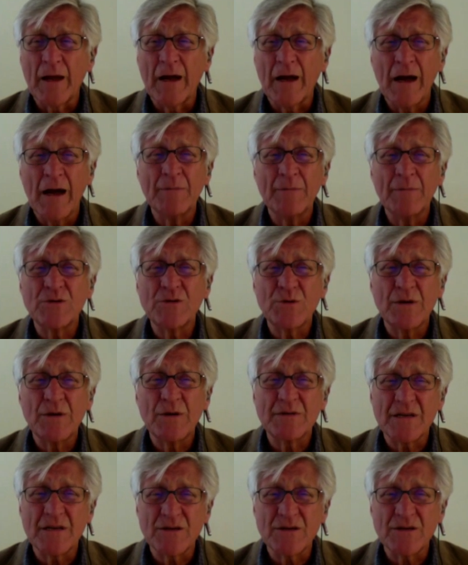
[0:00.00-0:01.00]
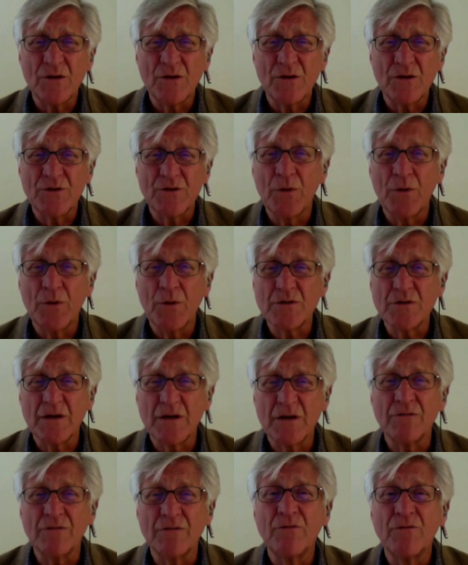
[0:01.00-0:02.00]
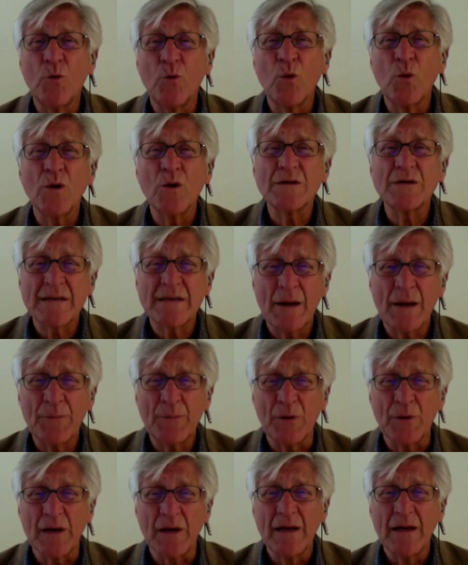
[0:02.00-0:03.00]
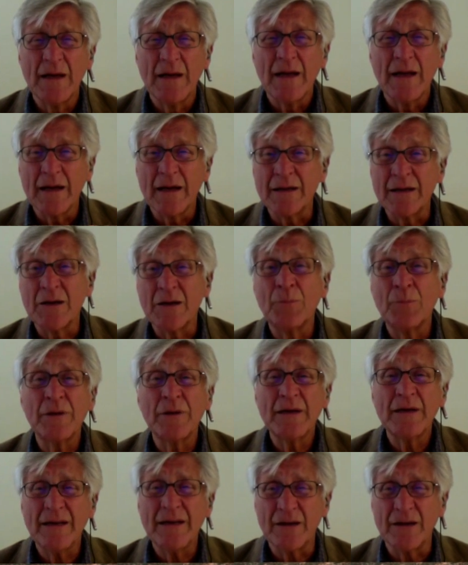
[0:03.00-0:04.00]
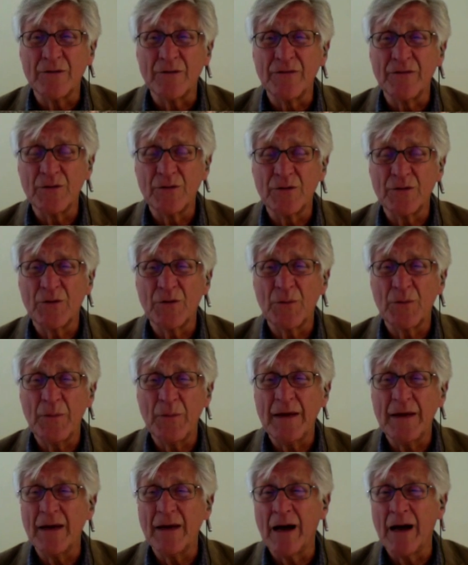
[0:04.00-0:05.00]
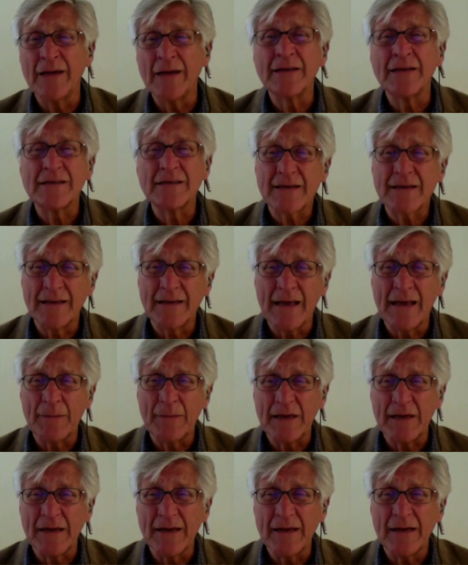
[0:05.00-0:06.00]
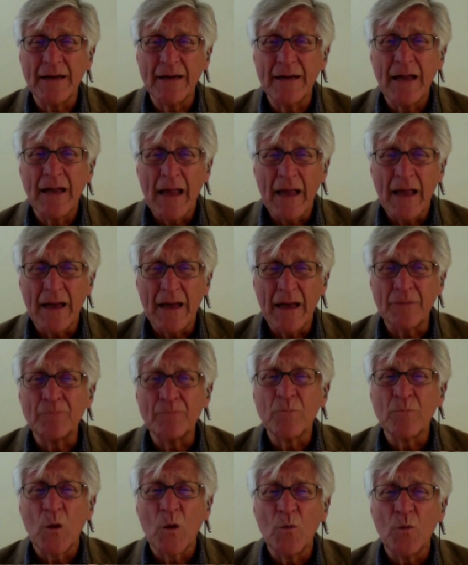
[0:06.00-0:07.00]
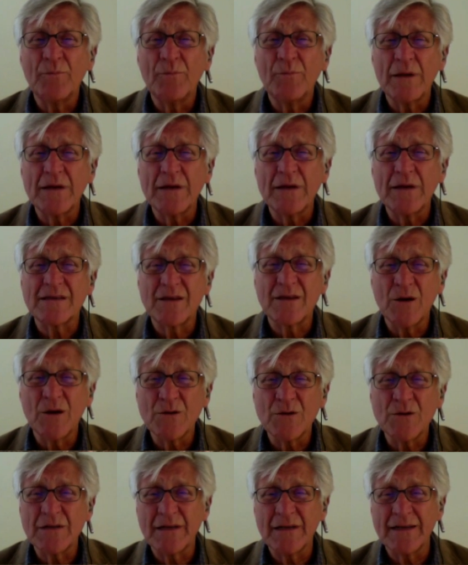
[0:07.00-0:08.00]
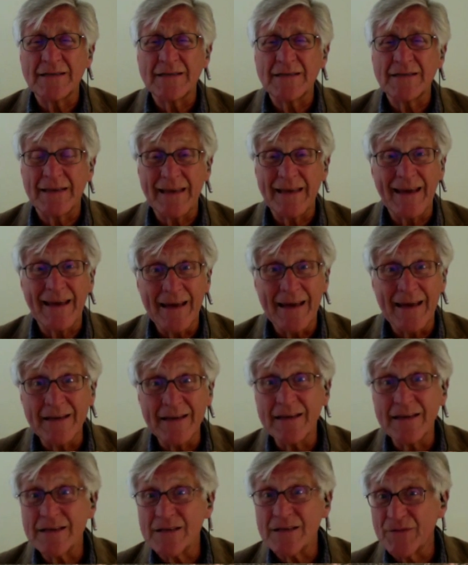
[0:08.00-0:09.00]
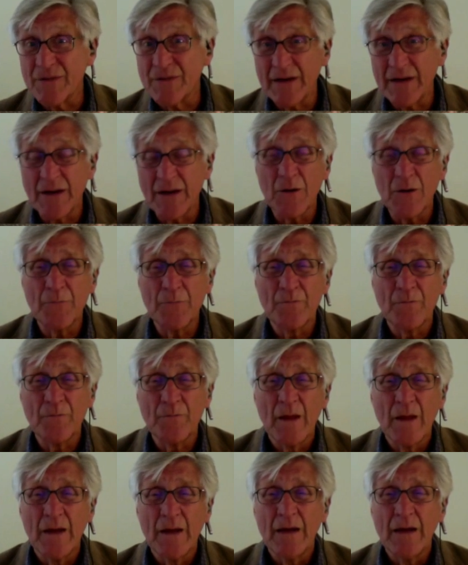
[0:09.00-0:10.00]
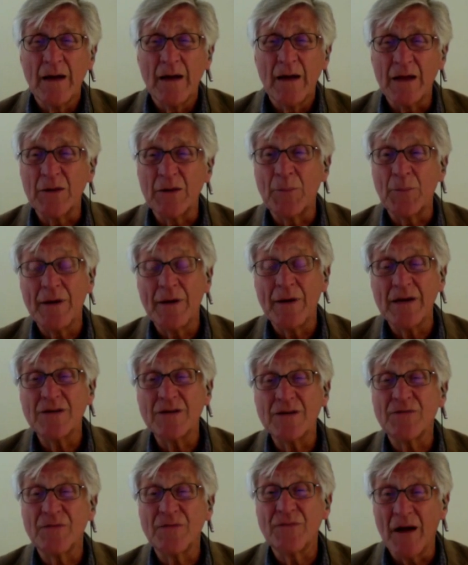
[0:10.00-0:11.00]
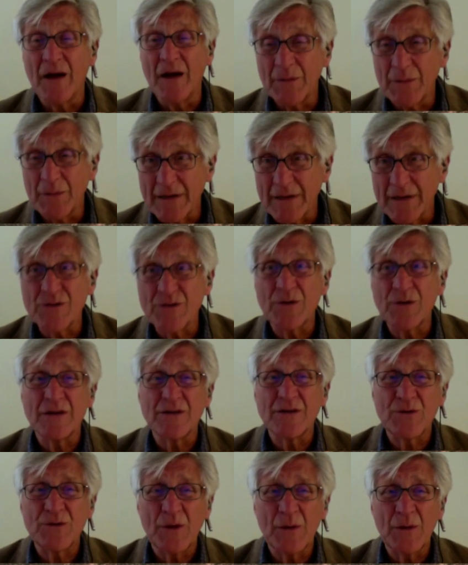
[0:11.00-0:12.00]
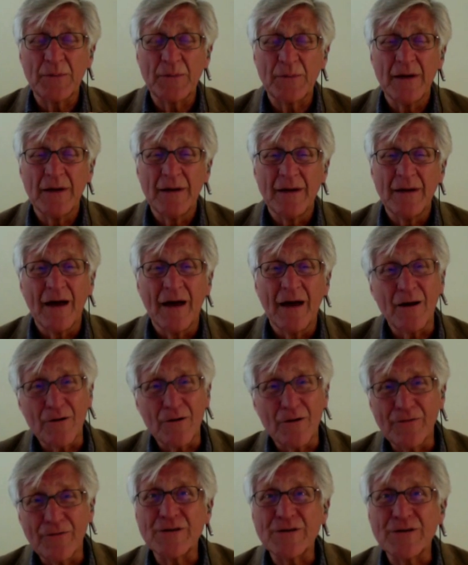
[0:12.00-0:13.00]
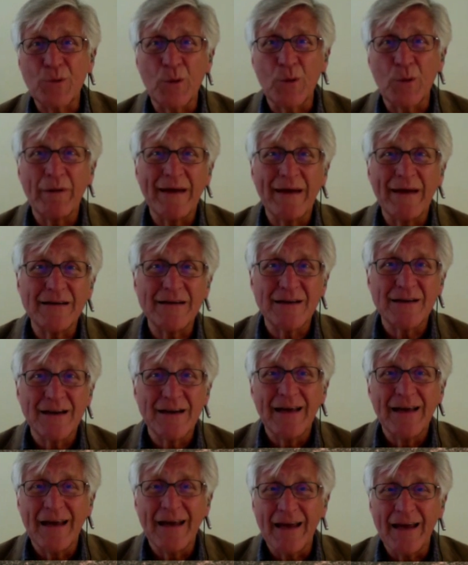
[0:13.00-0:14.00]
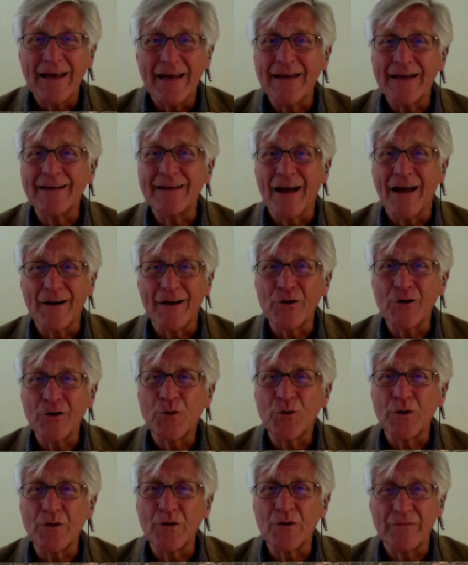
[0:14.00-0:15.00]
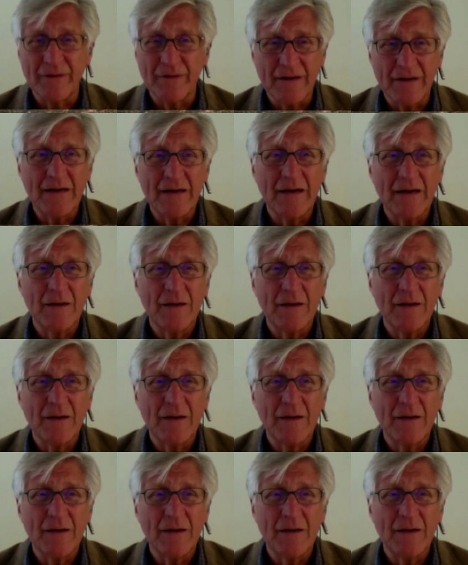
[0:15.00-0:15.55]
Common Dreams has also posted four separate and complete interviews with me on this calamity. And we've placed those links at the end of this video, on the page following the transcript, on our Facebook page, and on our Twitter feed.